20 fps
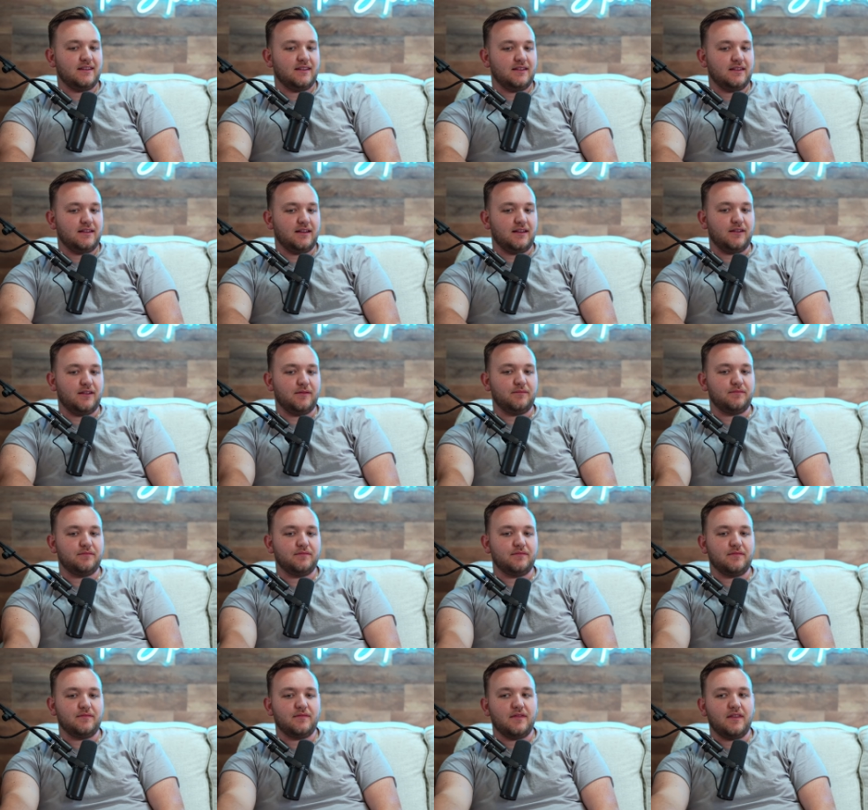Um,
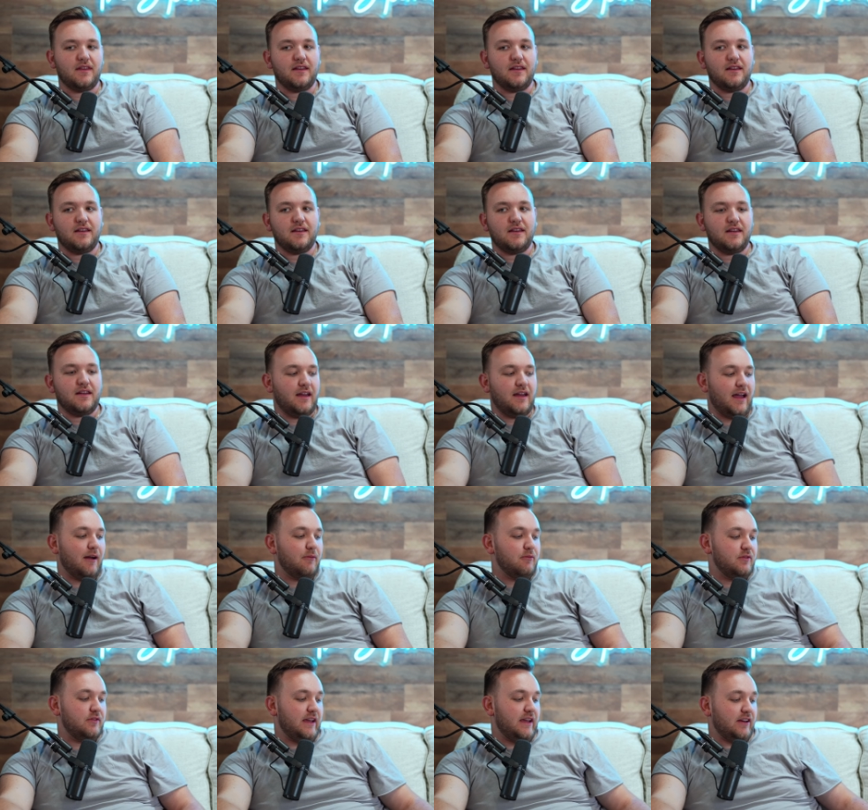I
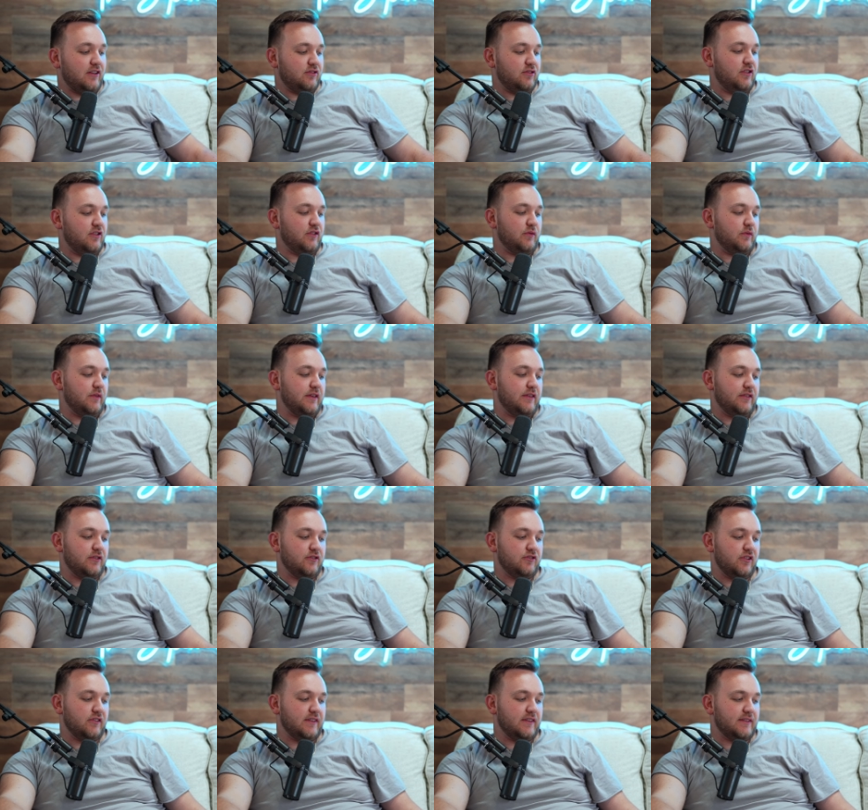was actually just
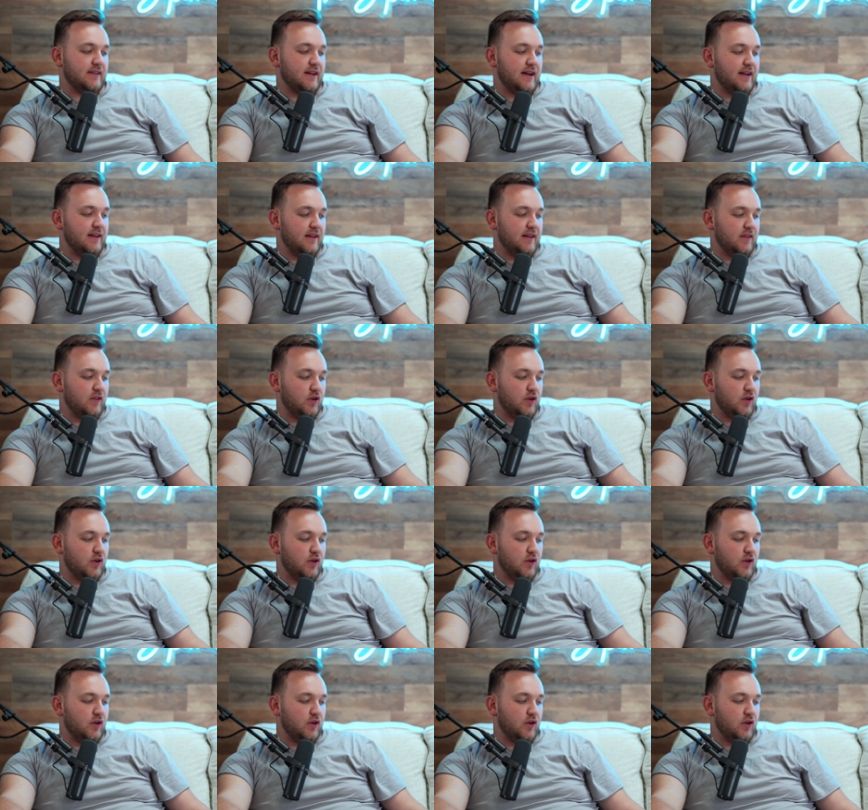researching this guy a